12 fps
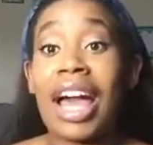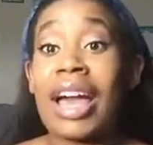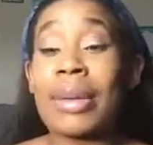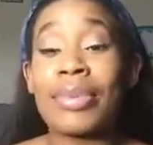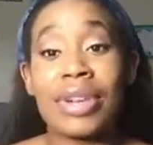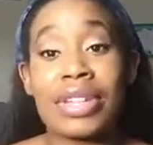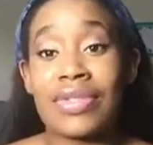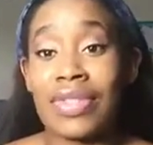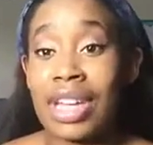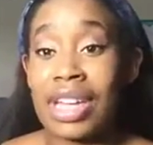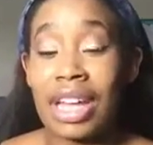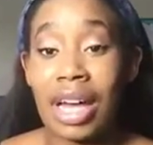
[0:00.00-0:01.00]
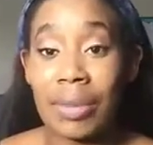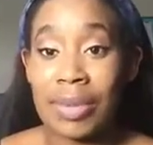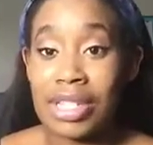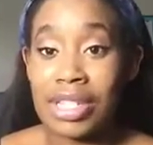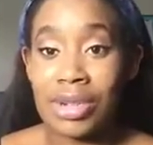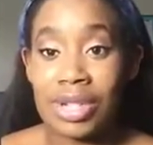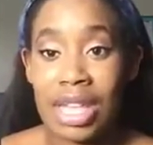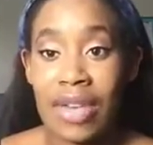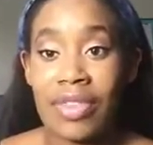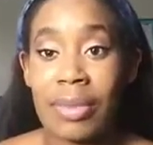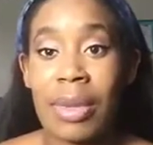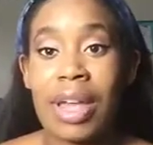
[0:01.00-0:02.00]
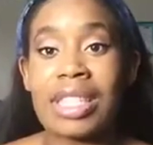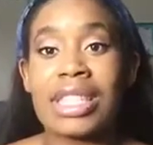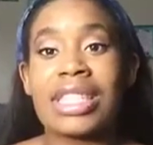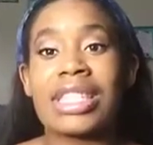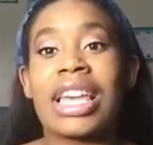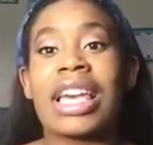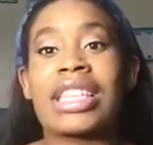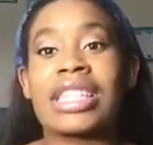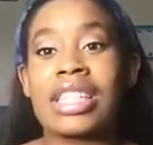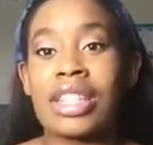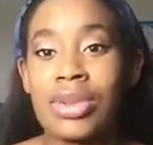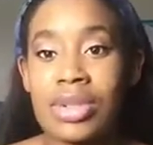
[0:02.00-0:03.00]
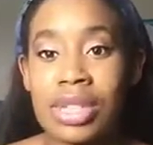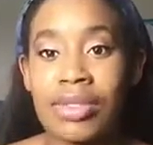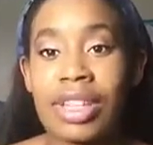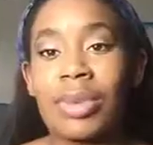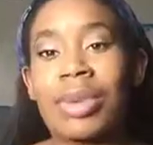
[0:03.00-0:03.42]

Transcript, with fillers: I breastfed up until seven months exclusively.